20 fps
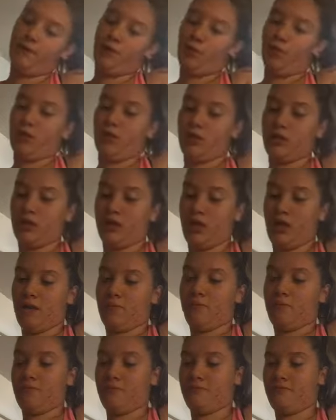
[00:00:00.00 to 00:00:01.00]
you want to skip.
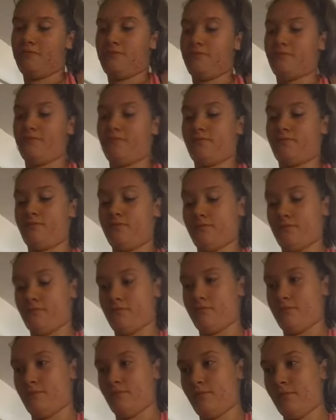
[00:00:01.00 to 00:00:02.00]

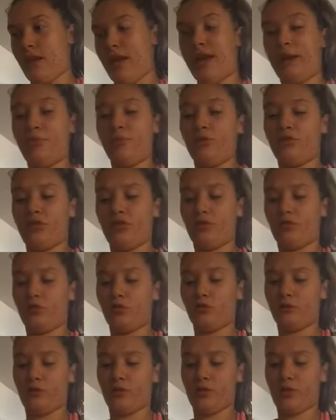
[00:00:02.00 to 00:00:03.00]
And I'm using
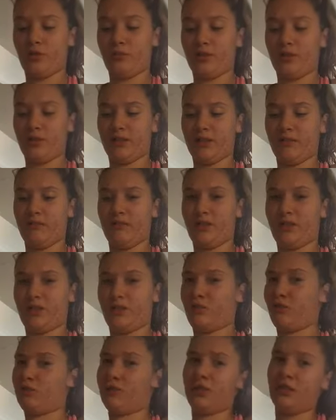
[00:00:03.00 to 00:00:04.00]
cold water because it makes
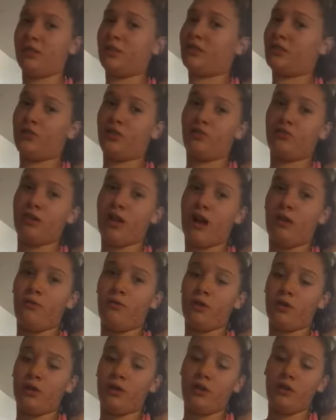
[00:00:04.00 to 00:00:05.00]
no sense to use hot
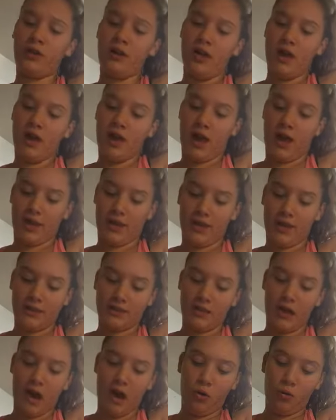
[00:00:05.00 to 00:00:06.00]
water. I guess
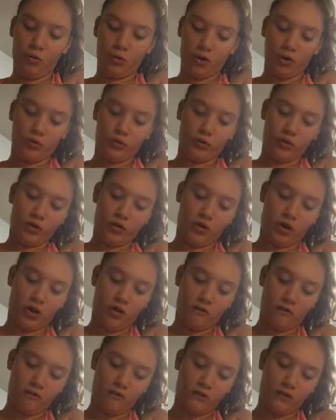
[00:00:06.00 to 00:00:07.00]
hot water would dissolve
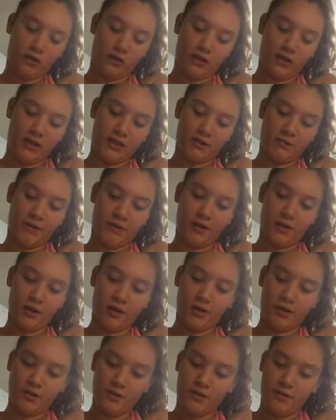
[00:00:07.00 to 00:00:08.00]
the things better,
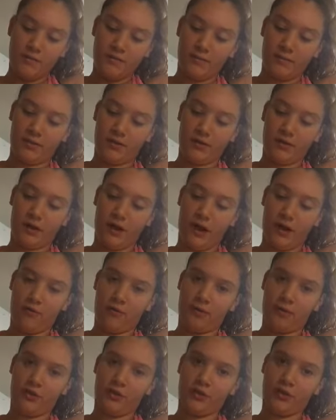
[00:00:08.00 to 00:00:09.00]
but hot
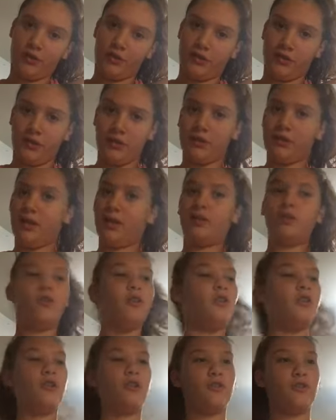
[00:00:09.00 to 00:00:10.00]
water is just going to take
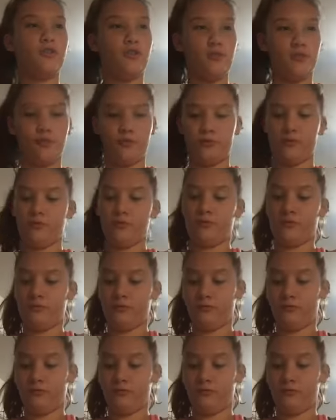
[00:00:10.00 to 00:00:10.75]
longer to